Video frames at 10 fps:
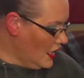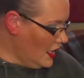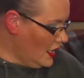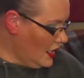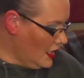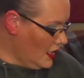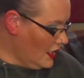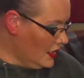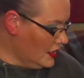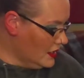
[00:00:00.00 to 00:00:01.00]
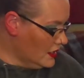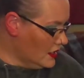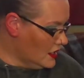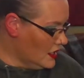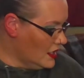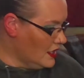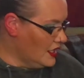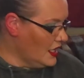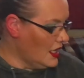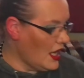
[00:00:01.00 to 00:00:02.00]
And
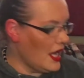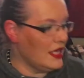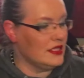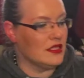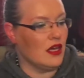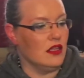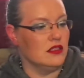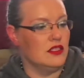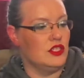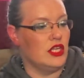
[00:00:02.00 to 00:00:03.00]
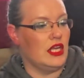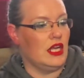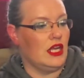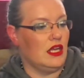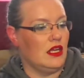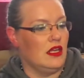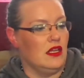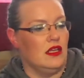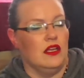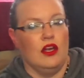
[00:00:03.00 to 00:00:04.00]
the Aceology
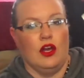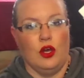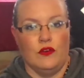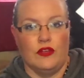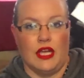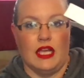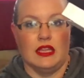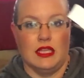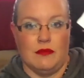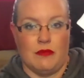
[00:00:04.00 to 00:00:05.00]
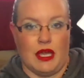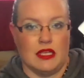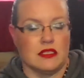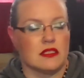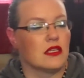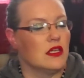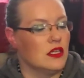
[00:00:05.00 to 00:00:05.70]
Overnight Lip Mask.